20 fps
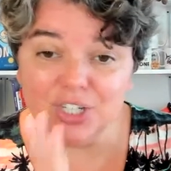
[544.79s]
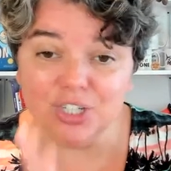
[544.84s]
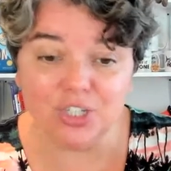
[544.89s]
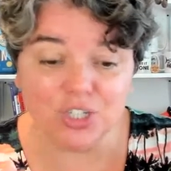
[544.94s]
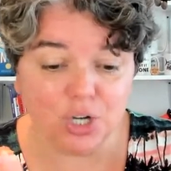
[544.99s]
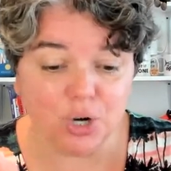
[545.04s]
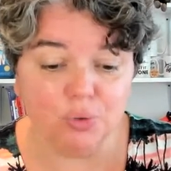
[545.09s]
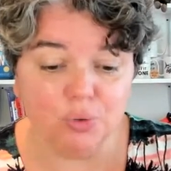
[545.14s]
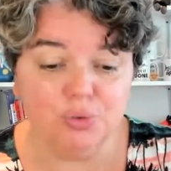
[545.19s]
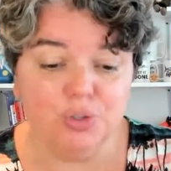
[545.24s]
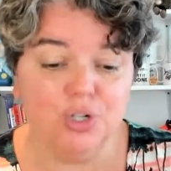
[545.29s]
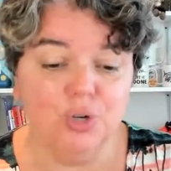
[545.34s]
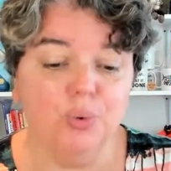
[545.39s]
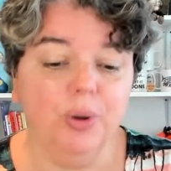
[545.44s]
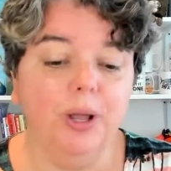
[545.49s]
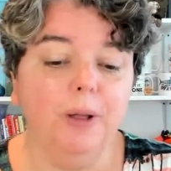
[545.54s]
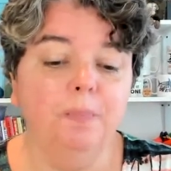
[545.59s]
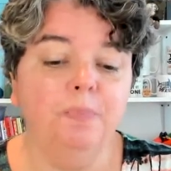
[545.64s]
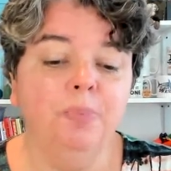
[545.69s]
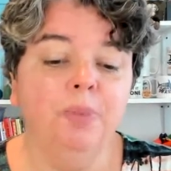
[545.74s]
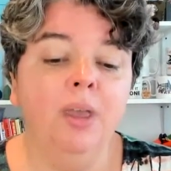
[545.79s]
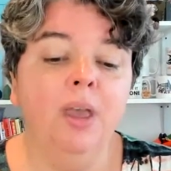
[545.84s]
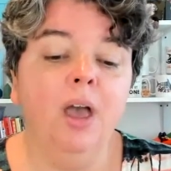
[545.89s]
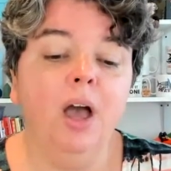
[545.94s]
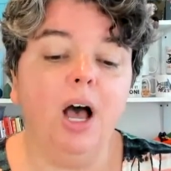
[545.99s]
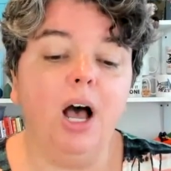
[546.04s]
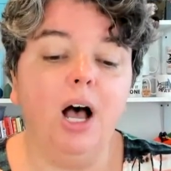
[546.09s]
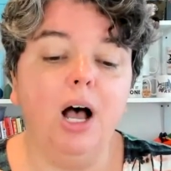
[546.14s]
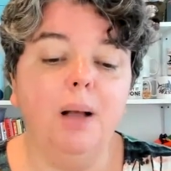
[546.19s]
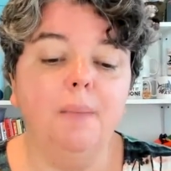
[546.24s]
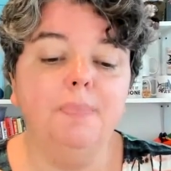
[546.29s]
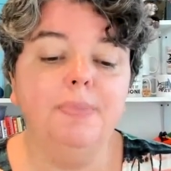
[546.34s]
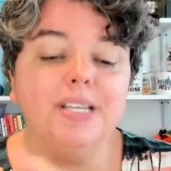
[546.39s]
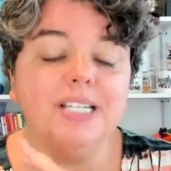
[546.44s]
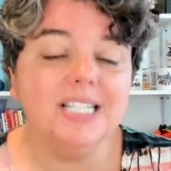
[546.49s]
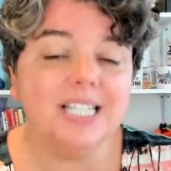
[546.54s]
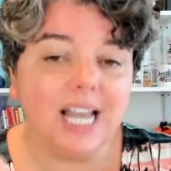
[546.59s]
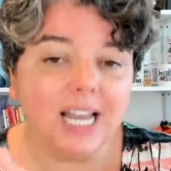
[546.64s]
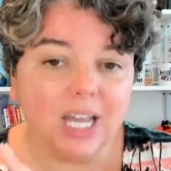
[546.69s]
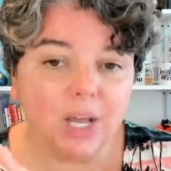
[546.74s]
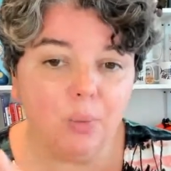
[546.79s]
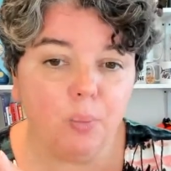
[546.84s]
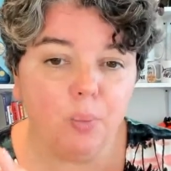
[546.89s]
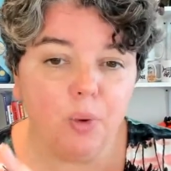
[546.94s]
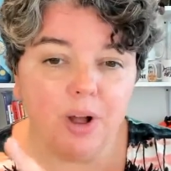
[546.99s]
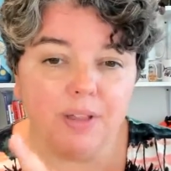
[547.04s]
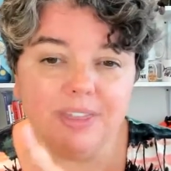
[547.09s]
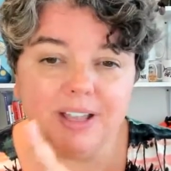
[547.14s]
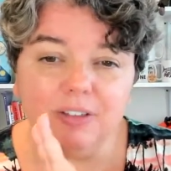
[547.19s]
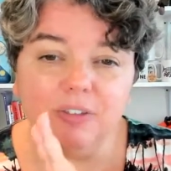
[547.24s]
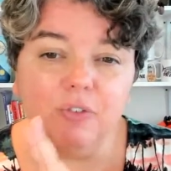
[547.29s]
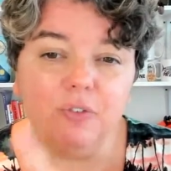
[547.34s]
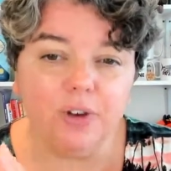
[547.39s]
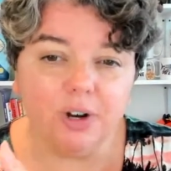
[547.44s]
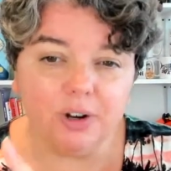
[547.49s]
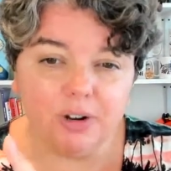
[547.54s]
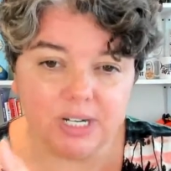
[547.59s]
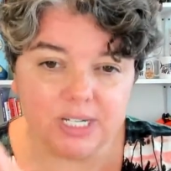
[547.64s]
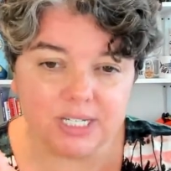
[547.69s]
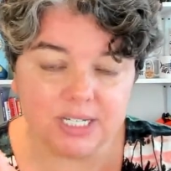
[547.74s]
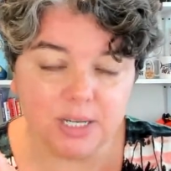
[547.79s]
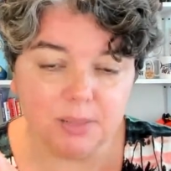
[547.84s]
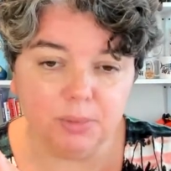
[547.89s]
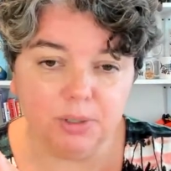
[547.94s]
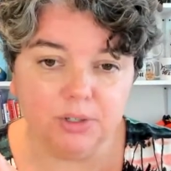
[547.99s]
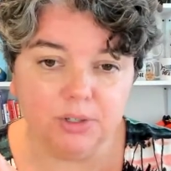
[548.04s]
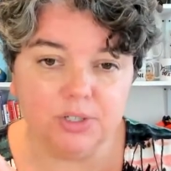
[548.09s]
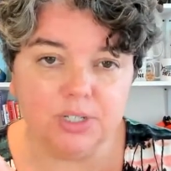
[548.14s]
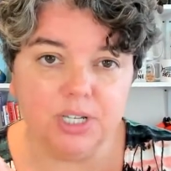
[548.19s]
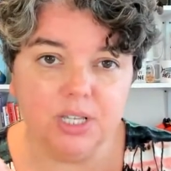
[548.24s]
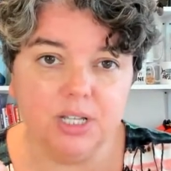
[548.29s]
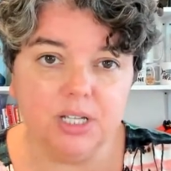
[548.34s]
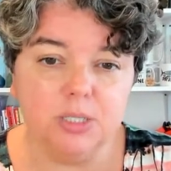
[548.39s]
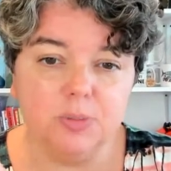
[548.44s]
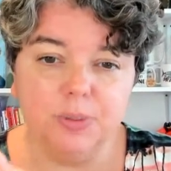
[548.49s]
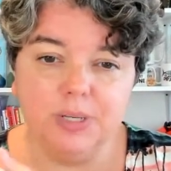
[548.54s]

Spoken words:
Don't do it. The second one that's very similar to this,